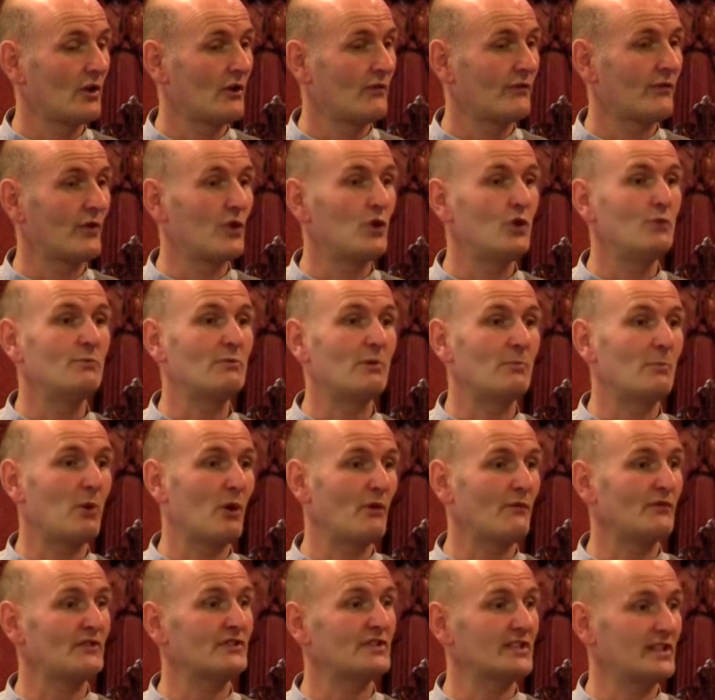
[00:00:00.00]
for whom the
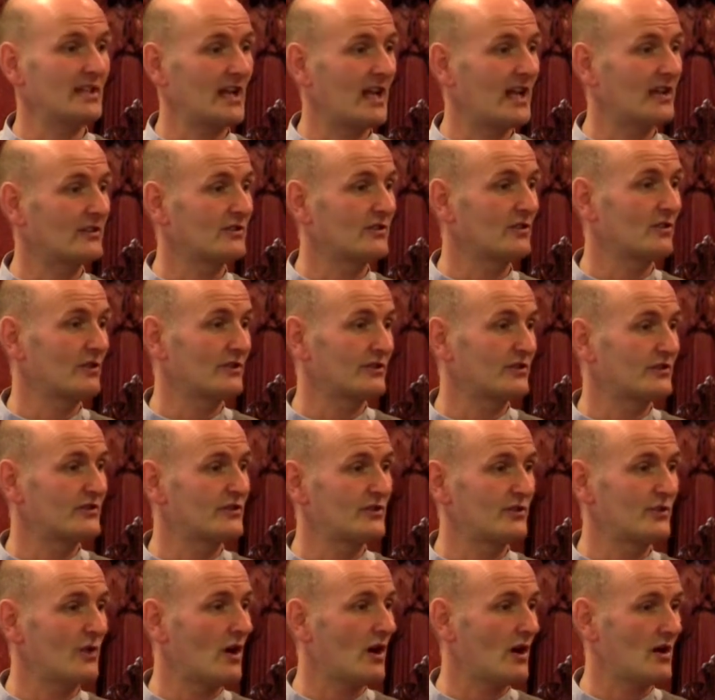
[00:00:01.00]
poverty had got
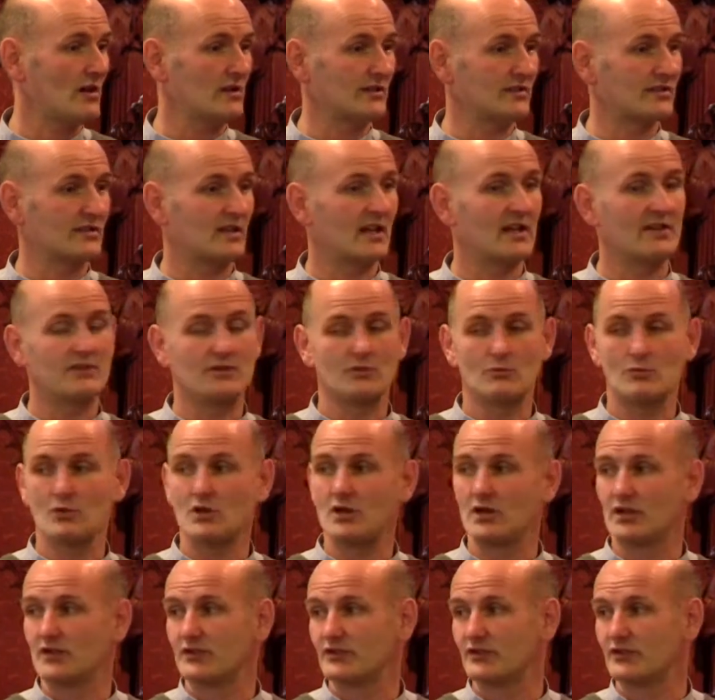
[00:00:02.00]
too hard and the
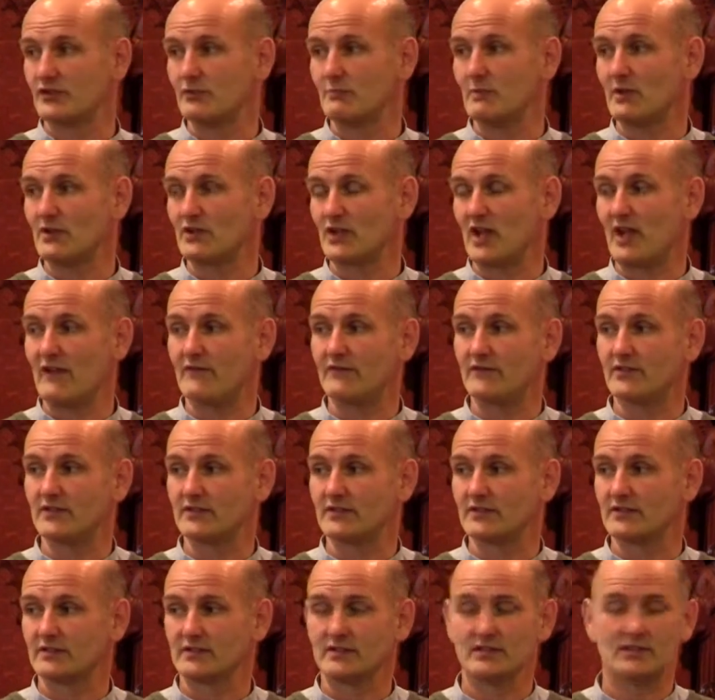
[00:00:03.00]
work too much
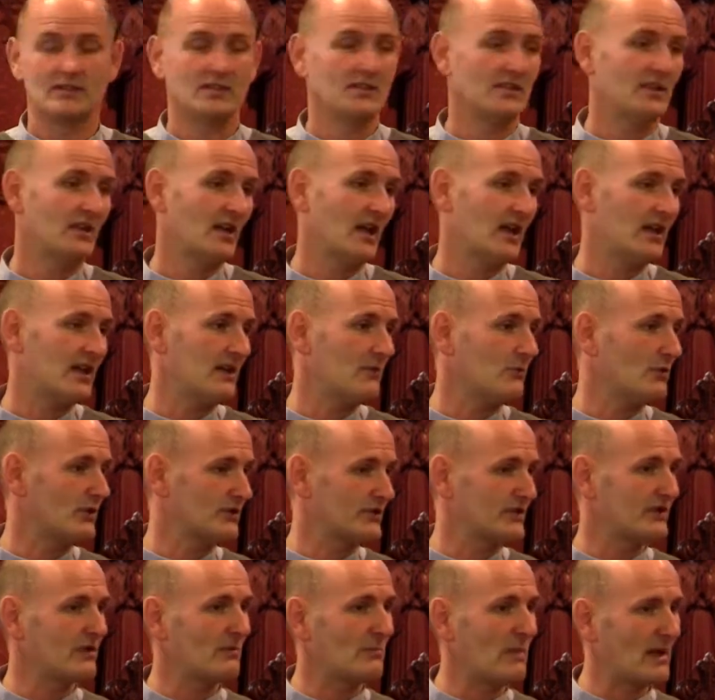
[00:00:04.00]
effort, and he
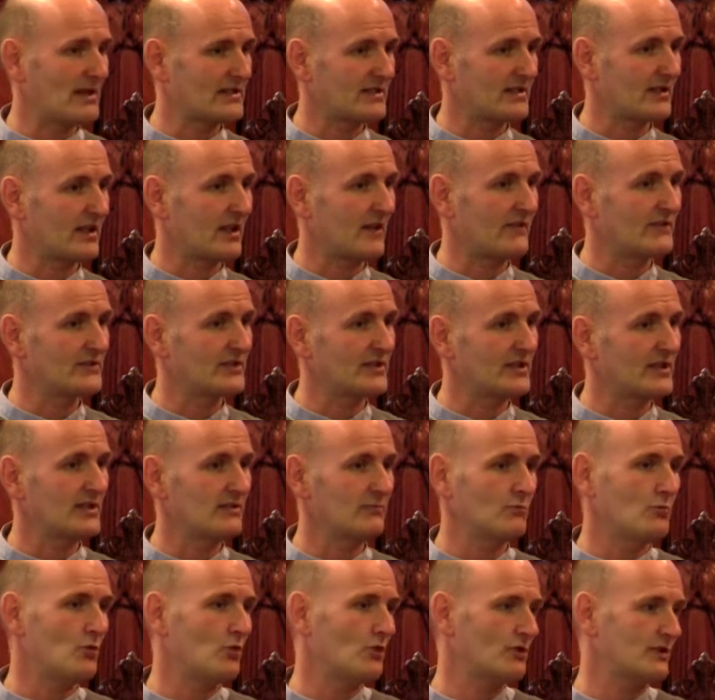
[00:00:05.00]
wanted a better life. So
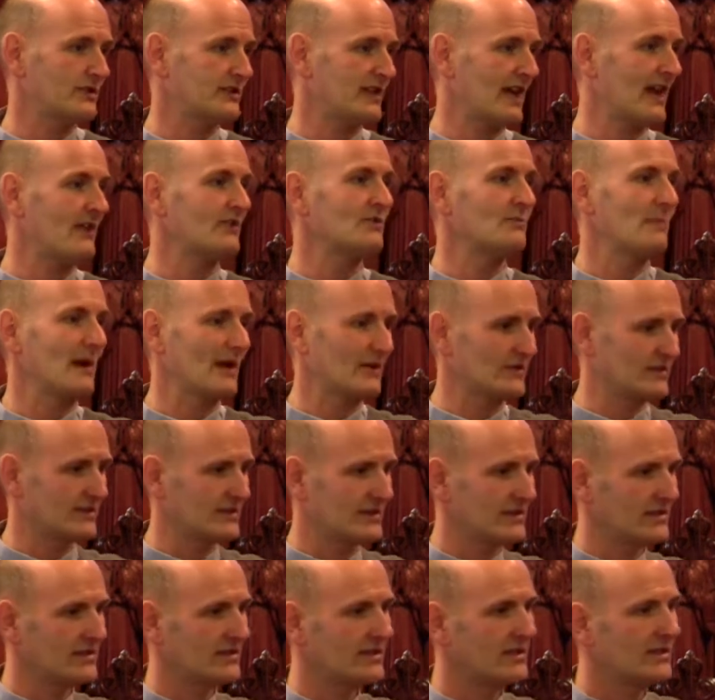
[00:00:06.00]
he'd walked down the
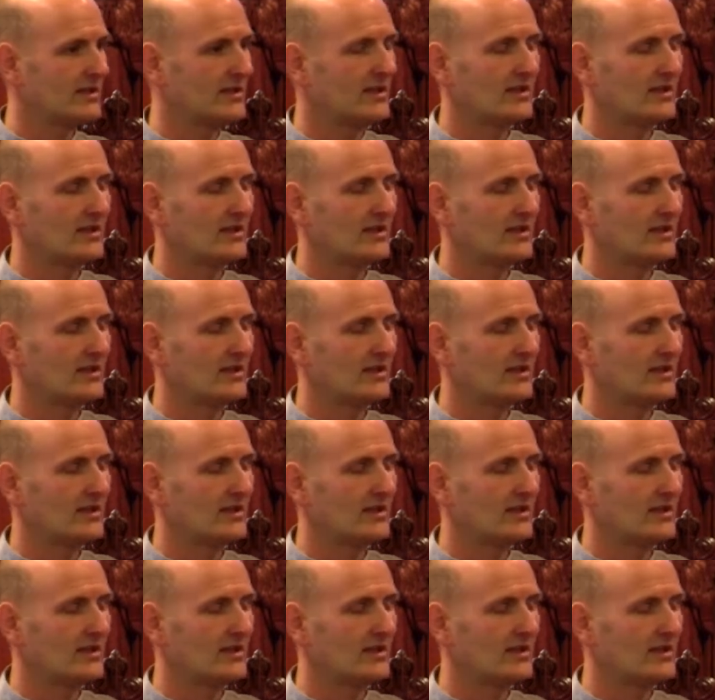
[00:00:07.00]
mountain